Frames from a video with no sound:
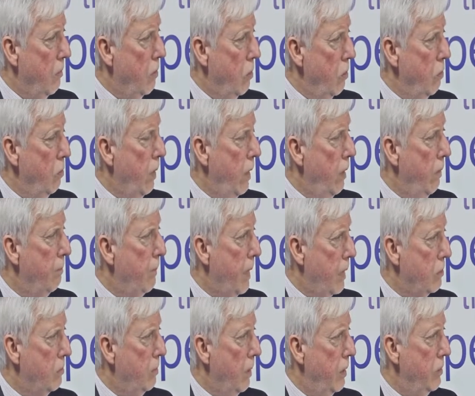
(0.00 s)
good way of
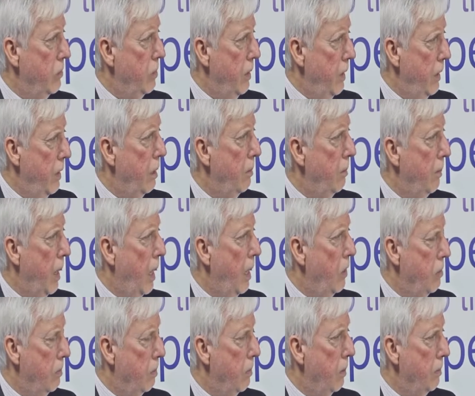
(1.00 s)
maximising the income
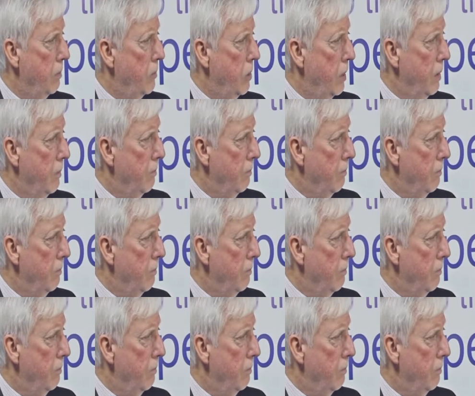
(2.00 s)
out of property.